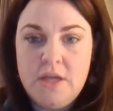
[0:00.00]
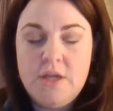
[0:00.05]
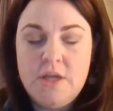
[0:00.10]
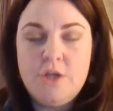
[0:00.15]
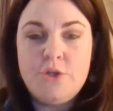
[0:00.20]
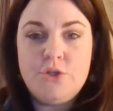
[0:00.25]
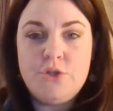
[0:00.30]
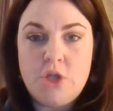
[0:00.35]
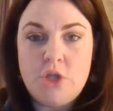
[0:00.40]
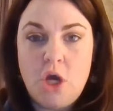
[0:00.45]

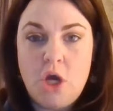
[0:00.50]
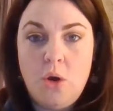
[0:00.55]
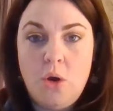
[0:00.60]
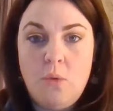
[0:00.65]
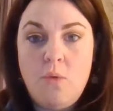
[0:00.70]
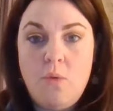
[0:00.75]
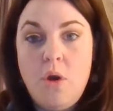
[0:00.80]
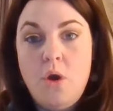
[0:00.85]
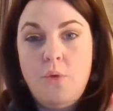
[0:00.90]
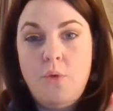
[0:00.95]

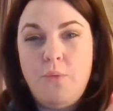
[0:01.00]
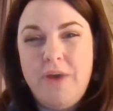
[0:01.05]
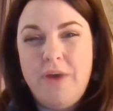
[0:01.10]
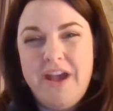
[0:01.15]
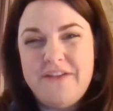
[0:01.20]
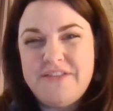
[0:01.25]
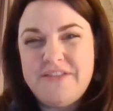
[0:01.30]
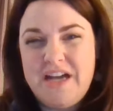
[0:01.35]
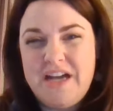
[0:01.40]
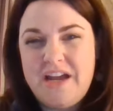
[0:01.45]
So we
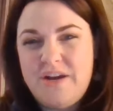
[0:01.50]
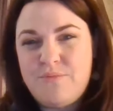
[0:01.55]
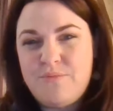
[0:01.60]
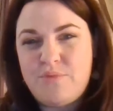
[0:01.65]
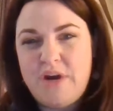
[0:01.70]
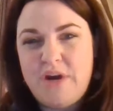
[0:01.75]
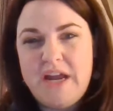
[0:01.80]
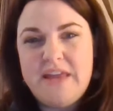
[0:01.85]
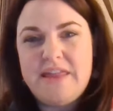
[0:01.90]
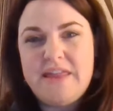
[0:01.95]
have to kind of
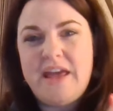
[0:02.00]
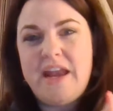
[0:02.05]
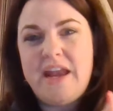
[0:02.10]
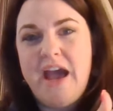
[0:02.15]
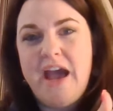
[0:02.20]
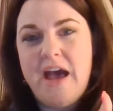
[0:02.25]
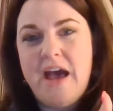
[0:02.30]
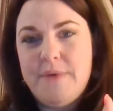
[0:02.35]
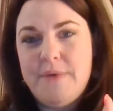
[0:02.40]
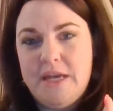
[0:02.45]
break that
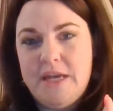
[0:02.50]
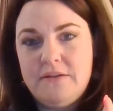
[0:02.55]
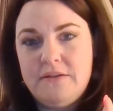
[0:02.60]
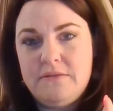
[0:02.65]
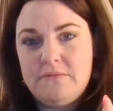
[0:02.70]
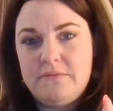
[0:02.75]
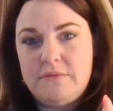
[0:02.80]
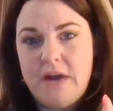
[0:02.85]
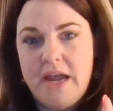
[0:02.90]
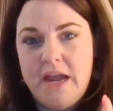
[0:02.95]
habit,
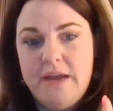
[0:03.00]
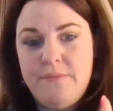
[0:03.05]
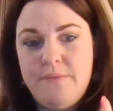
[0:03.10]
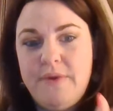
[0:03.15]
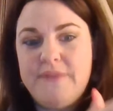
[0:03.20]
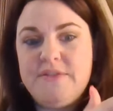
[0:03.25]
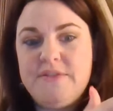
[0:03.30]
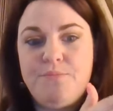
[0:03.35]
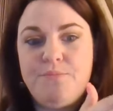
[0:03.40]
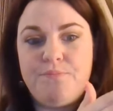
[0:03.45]
right? We
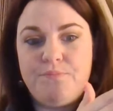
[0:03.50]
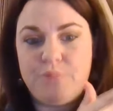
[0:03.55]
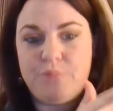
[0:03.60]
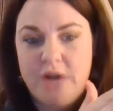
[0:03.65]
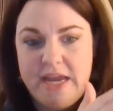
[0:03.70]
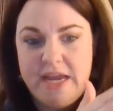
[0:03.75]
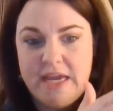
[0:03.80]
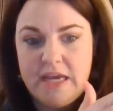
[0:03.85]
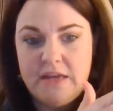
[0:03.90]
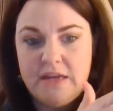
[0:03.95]
have to
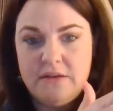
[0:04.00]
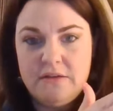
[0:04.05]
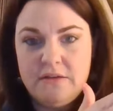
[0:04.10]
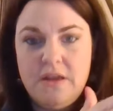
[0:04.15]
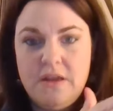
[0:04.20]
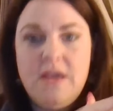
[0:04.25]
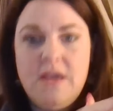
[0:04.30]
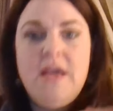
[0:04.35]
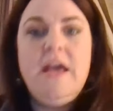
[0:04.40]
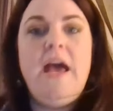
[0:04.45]
break it.
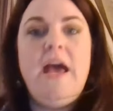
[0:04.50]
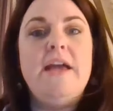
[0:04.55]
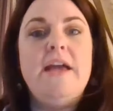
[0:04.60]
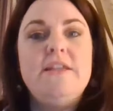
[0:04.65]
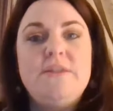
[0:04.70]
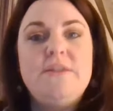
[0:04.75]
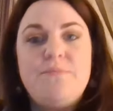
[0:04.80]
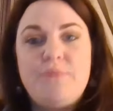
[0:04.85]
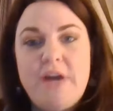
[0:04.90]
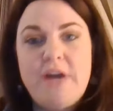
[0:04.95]
And
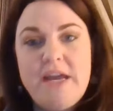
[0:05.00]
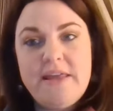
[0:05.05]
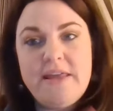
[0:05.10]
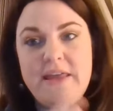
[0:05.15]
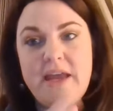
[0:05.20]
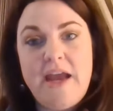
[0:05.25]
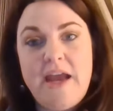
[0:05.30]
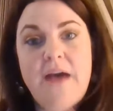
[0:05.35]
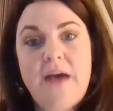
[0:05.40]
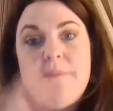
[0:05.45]
to break
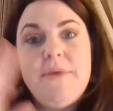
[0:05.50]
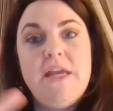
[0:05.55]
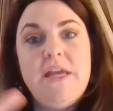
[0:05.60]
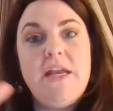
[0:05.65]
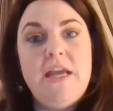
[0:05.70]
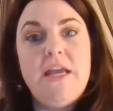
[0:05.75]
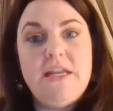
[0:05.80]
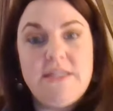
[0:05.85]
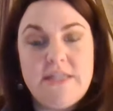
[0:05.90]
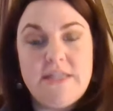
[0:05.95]
that habit,
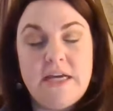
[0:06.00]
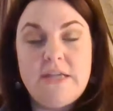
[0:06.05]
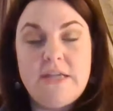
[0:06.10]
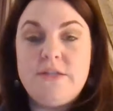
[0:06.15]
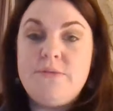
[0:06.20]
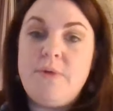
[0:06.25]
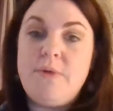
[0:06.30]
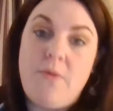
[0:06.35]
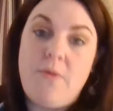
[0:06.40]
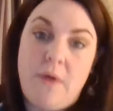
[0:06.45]
it
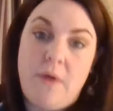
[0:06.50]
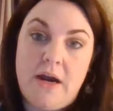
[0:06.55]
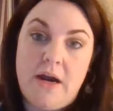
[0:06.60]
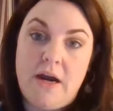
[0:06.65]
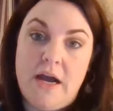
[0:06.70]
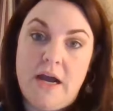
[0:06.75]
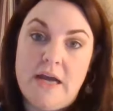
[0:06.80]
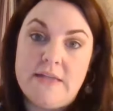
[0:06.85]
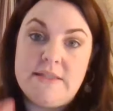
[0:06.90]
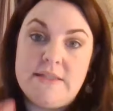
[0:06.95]
does require
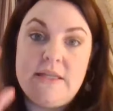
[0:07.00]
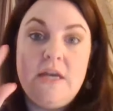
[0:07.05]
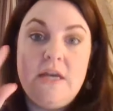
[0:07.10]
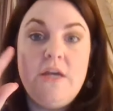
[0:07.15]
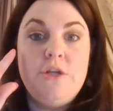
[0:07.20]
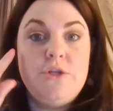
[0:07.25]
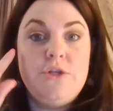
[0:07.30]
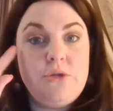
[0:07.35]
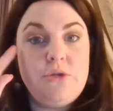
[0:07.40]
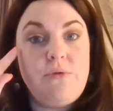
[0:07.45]
us
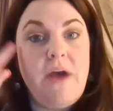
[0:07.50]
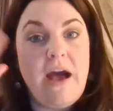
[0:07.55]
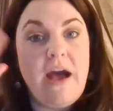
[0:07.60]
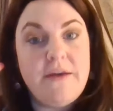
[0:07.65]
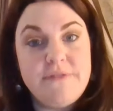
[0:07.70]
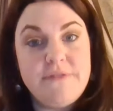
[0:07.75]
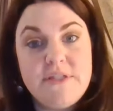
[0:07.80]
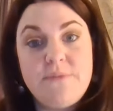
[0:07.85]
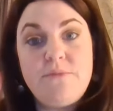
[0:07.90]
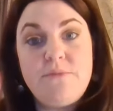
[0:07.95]
to
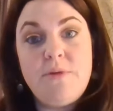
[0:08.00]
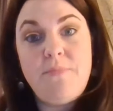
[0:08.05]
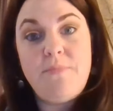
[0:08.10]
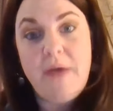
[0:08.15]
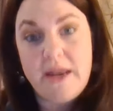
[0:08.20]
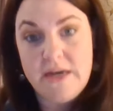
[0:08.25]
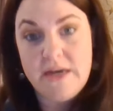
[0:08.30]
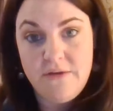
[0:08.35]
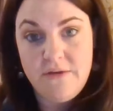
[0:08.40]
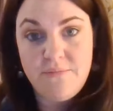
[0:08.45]
have some
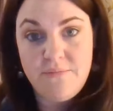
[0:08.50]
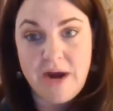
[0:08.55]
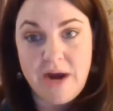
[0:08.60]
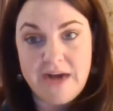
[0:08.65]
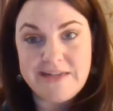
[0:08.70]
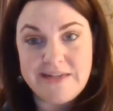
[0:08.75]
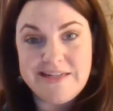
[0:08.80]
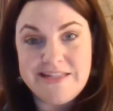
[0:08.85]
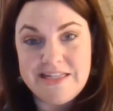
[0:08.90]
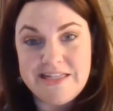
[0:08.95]
repetitive
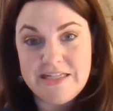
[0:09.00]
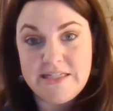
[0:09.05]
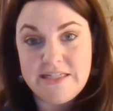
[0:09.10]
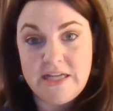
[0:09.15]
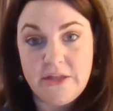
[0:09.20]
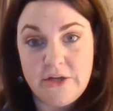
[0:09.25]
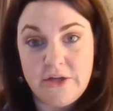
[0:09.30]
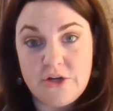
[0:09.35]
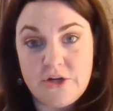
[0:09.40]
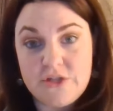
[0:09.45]
practice in
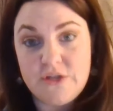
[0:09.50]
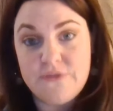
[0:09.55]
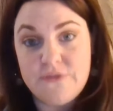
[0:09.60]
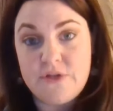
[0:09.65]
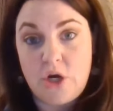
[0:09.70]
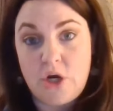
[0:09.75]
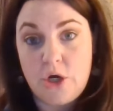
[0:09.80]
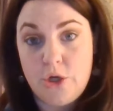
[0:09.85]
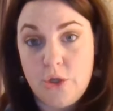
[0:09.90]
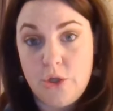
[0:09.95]
telling ourselves
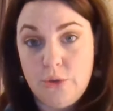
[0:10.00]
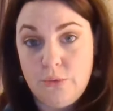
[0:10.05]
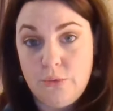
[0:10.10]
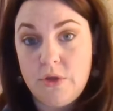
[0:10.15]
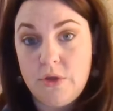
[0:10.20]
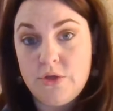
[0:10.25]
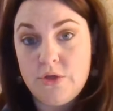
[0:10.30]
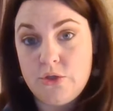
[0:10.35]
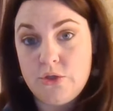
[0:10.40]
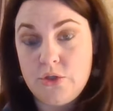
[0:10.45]
our new
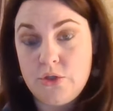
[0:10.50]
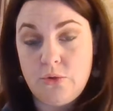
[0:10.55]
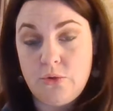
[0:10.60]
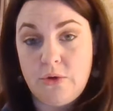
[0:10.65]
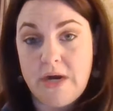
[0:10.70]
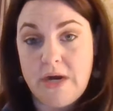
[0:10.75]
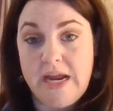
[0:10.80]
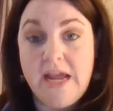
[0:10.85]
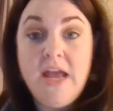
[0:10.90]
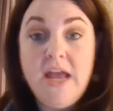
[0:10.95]

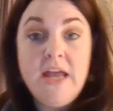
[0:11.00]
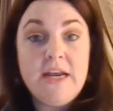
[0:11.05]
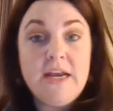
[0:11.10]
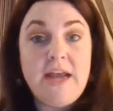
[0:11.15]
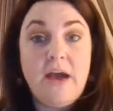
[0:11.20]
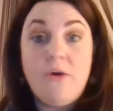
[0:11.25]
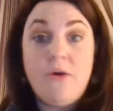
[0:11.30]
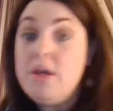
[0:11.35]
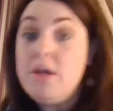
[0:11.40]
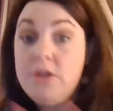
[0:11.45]
story.
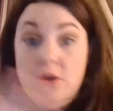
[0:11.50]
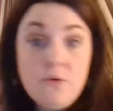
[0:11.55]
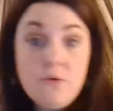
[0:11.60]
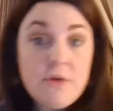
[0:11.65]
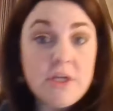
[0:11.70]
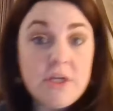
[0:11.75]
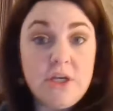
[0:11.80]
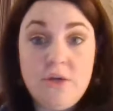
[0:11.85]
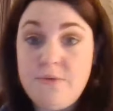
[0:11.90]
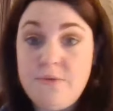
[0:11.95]
Now, you
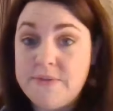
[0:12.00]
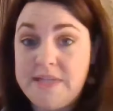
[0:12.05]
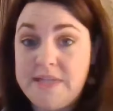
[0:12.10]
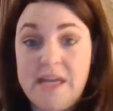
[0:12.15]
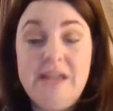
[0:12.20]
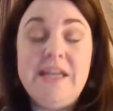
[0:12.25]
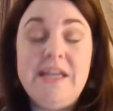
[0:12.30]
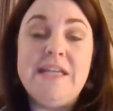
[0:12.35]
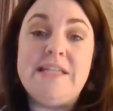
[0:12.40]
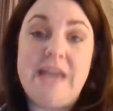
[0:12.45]
can use
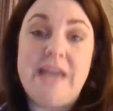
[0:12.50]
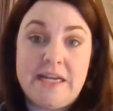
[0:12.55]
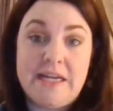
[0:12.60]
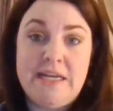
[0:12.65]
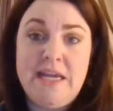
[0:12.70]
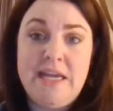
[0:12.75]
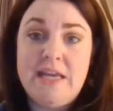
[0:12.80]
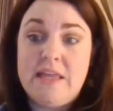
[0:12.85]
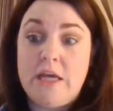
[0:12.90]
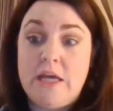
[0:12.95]
any
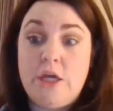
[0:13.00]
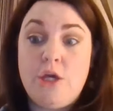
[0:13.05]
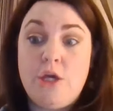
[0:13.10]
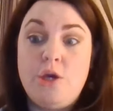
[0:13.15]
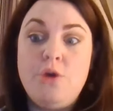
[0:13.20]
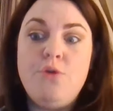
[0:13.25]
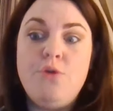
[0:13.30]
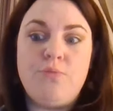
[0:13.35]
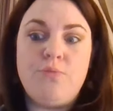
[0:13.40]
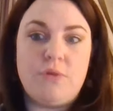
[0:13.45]
technique that
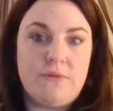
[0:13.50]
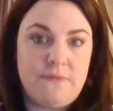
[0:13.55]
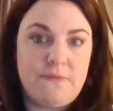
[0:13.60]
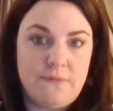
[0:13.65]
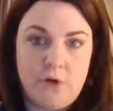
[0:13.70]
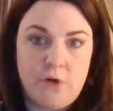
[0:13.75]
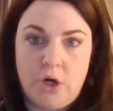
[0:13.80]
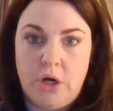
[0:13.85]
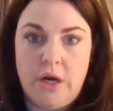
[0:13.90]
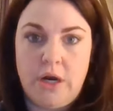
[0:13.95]
you
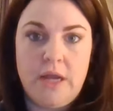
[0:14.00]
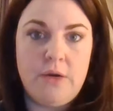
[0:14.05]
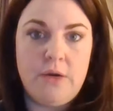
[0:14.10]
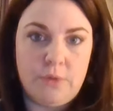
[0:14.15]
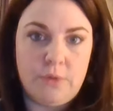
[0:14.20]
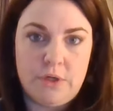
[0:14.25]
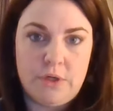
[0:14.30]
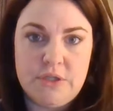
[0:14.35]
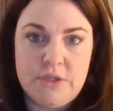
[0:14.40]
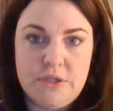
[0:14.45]
prefer in
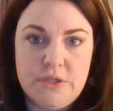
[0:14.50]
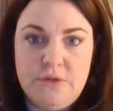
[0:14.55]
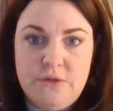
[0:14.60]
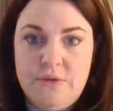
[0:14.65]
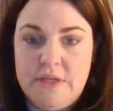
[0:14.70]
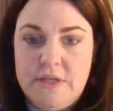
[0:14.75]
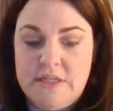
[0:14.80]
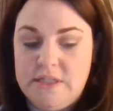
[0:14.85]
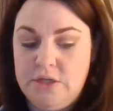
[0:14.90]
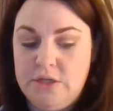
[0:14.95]
order to do
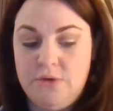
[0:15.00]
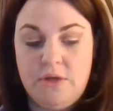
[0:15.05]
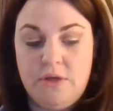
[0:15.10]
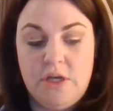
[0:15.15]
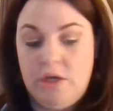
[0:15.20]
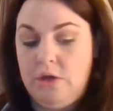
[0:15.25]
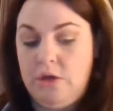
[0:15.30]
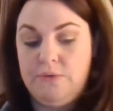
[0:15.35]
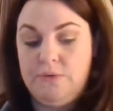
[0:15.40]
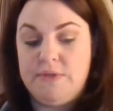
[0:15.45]
this. You
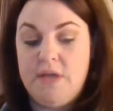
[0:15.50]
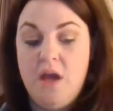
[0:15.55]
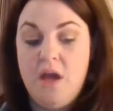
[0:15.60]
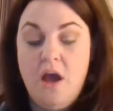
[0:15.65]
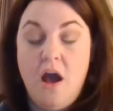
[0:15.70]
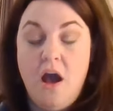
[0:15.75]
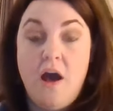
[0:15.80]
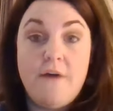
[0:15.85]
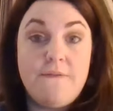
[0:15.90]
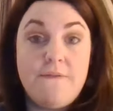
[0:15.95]
can use
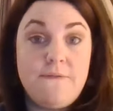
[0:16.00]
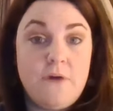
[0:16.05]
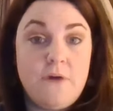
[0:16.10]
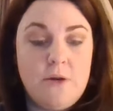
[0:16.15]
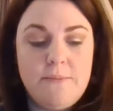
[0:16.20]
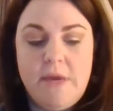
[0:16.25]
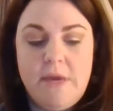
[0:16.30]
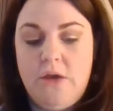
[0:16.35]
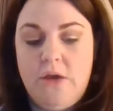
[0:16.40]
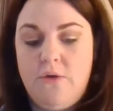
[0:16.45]

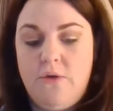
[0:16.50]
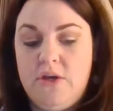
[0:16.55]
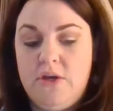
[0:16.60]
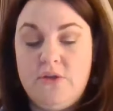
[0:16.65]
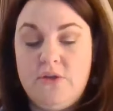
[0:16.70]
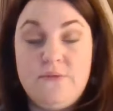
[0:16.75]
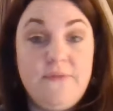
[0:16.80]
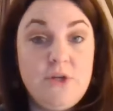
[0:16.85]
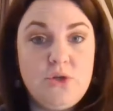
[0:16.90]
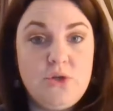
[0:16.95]
affirming, you can
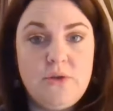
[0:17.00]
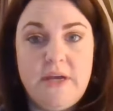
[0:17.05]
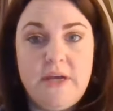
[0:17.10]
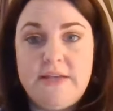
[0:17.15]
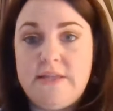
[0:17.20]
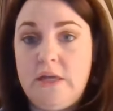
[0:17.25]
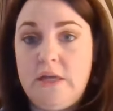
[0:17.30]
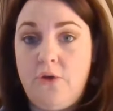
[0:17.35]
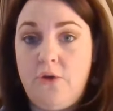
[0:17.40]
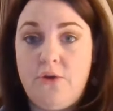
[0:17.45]
use
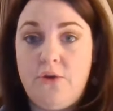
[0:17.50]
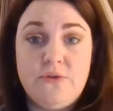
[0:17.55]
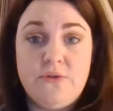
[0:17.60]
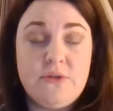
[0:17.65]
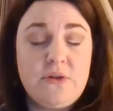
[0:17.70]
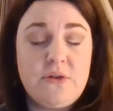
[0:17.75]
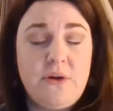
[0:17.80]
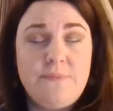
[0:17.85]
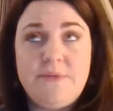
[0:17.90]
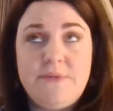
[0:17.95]
visualizing, you can use
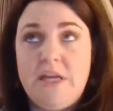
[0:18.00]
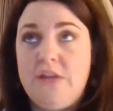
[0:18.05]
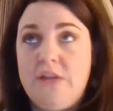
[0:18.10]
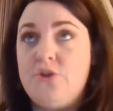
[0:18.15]
scripting.